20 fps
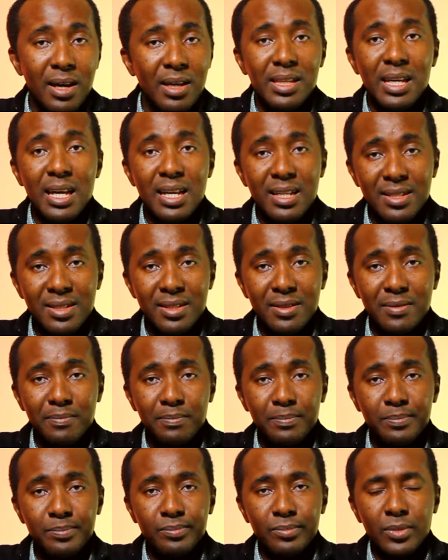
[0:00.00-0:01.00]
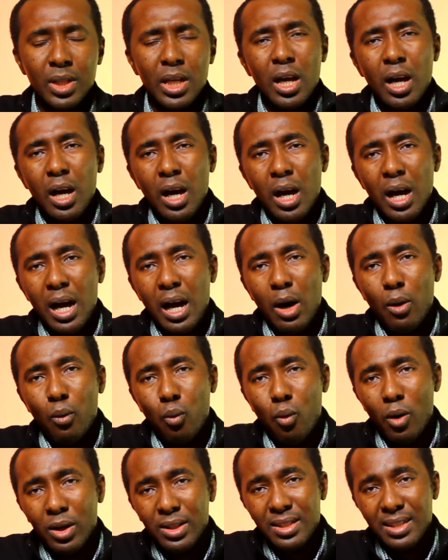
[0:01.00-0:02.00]
Yes,
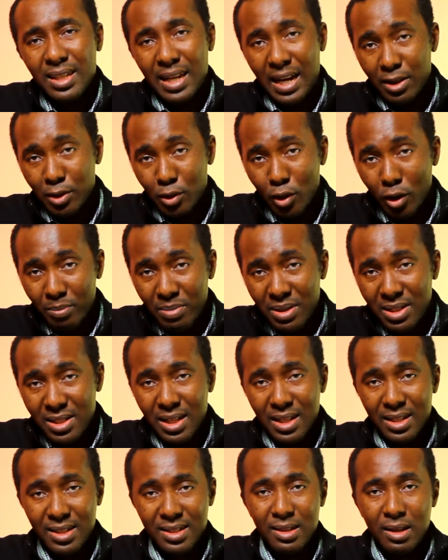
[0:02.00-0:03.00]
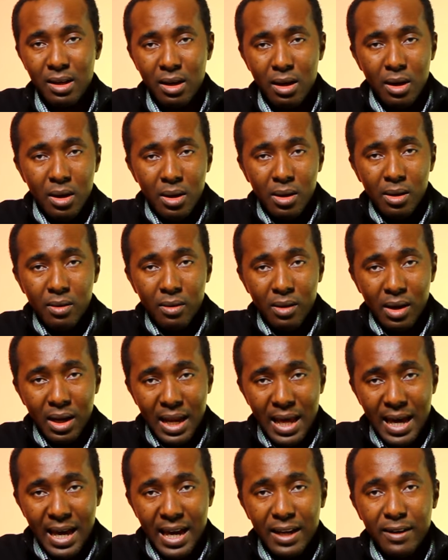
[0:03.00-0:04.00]
what can your business
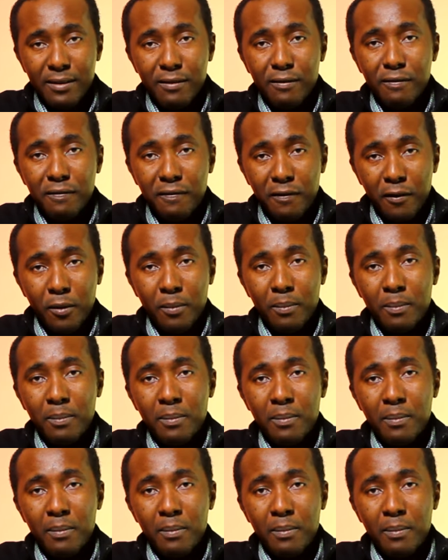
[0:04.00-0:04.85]
learn from